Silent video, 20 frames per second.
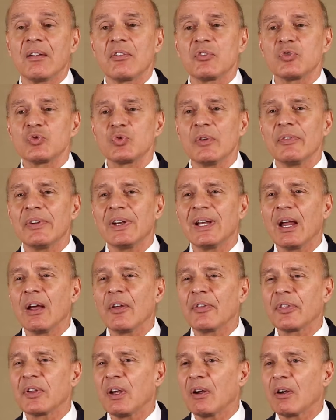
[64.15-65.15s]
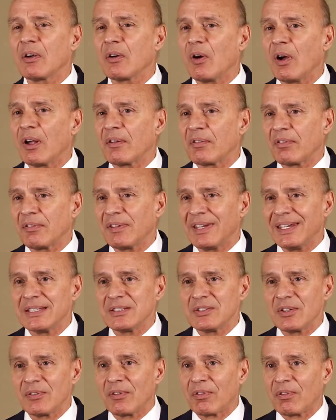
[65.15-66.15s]
has driven healthcare costs
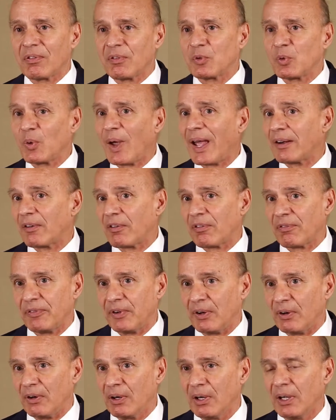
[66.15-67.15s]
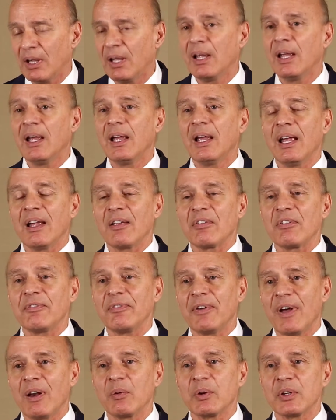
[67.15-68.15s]
into the stratosphere, as the
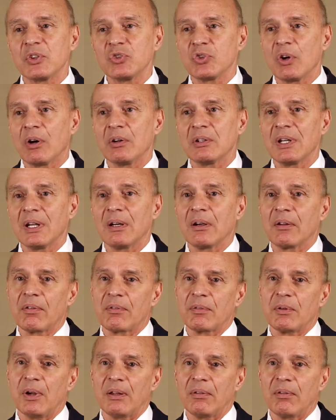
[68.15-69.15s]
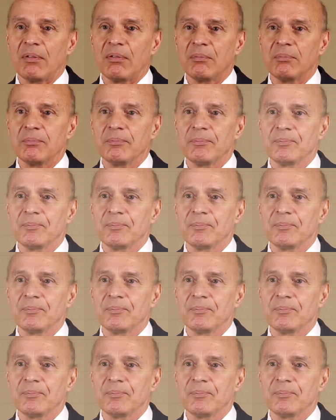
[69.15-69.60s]
following chart illustrates.